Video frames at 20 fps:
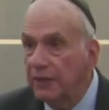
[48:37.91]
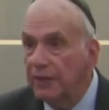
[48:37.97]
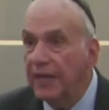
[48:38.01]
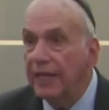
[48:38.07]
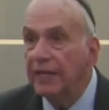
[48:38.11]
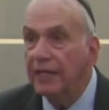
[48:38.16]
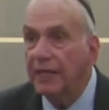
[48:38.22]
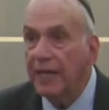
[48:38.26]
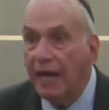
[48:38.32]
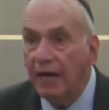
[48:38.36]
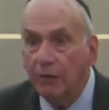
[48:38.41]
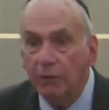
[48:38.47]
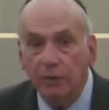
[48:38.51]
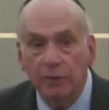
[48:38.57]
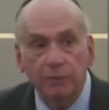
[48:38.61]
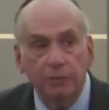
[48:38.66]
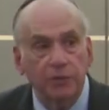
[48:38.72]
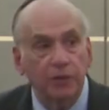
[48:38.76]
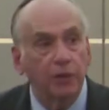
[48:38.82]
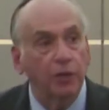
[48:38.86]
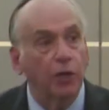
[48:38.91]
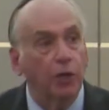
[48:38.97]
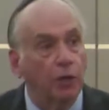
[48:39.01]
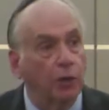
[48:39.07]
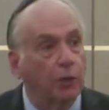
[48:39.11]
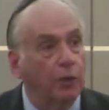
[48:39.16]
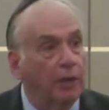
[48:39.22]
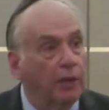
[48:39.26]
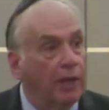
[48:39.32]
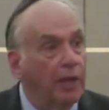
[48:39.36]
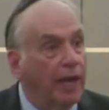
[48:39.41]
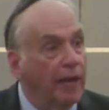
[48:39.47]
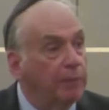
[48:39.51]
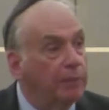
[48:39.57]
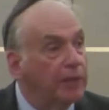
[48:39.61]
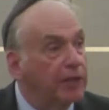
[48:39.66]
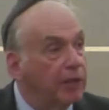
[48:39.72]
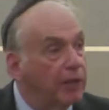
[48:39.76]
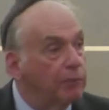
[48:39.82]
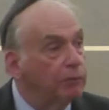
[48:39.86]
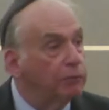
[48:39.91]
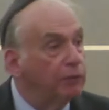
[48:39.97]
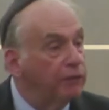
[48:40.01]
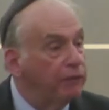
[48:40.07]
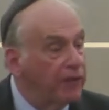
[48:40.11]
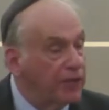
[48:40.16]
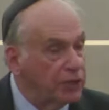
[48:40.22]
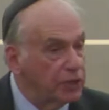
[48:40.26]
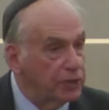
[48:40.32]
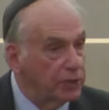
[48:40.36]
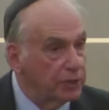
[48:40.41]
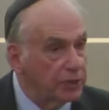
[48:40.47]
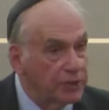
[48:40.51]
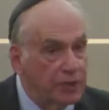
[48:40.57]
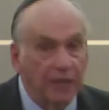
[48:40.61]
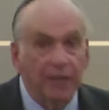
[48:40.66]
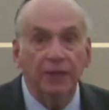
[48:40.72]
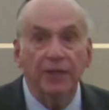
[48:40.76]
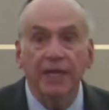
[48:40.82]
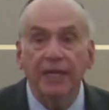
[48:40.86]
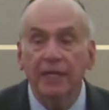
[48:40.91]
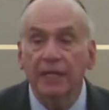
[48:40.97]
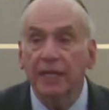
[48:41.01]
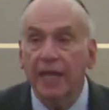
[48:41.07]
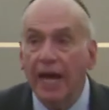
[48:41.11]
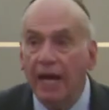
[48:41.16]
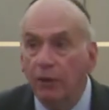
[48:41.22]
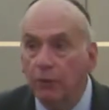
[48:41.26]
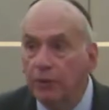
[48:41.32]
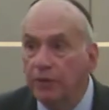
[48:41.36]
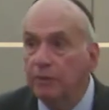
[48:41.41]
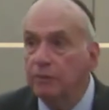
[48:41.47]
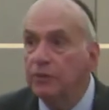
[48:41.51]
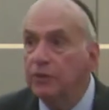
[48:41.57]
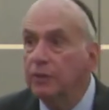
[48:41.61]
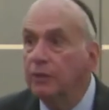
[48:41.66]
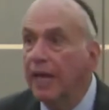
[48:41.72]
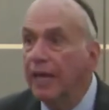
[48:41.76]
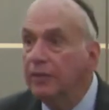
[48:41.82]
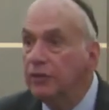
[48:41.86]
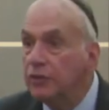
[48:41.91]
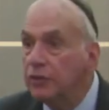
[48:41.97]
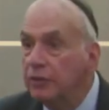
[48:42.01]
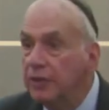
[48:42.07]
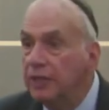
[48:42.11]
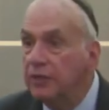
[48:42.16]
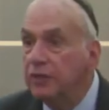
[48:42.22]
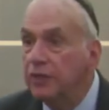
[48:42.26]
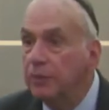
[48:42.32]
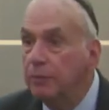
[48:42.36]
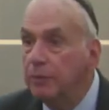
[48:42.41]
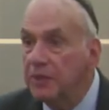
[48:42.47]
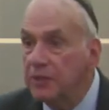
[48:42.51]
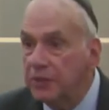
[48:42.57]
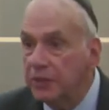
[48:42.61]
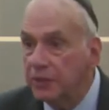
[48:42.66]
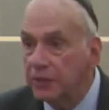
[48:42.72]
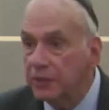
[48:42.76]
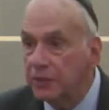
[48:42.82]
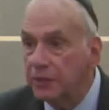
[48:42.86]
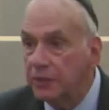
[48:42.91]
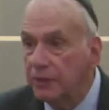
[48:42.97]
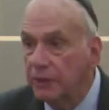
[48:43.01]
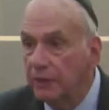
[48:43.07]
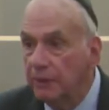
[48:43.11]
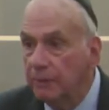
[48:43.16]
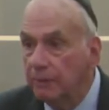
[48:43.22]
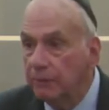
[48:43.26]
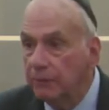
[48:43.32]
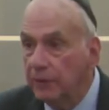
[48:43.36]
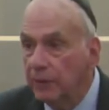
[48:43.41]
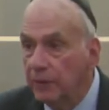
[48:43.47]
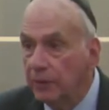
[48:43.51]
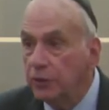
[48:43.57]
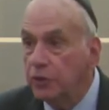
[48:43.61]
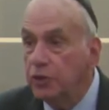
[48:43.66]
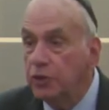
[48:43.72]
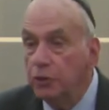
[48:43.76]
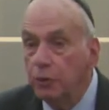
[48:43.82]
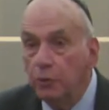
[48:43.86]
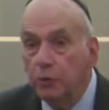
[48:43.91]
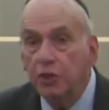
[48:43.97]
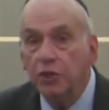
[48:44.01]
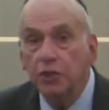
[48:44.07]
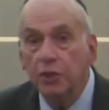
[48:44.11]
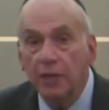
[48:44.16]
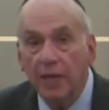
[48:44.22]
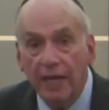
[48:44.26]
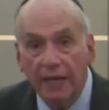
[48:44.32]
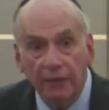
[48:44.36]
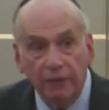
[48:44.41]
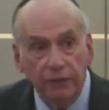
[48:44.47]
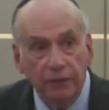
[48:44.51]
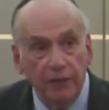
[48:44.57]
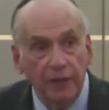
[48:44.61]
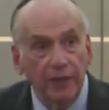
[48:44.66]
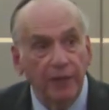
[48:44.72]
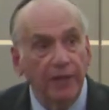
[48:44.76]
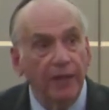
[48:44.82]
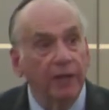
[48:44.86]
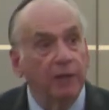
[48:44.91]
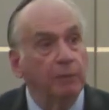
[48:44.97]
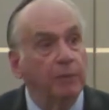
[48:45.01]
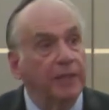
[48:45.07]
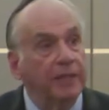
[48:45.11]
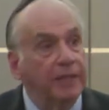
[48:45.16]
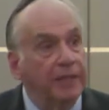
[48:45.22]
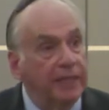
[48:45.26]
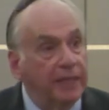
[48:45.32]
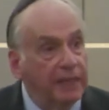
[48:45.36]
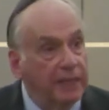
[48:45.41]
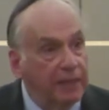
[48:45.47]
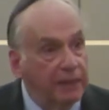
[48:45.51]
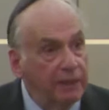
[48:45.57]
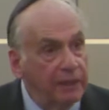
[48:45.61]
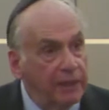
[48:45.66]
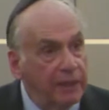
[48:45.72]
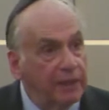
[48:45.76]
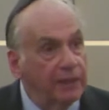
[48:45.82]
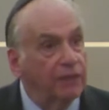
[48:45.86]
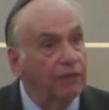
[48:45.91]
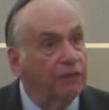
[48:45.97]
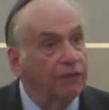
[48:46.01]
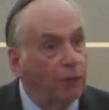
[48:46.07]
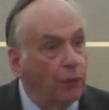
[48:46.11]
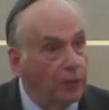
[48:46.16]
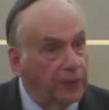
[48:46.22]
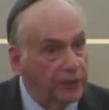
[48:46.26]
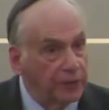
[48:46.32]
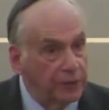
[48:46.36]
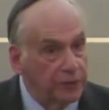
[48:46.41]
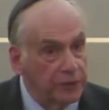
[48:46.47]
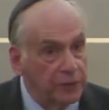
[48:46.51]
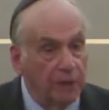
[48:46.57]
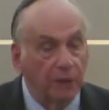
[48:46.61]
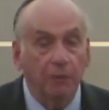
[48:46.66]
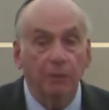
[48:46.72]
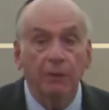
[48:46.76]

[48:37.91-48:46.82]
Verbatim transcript: They allow them to go and become professionals. They allow them to enter into business. Jewish life, beginning in the 40s,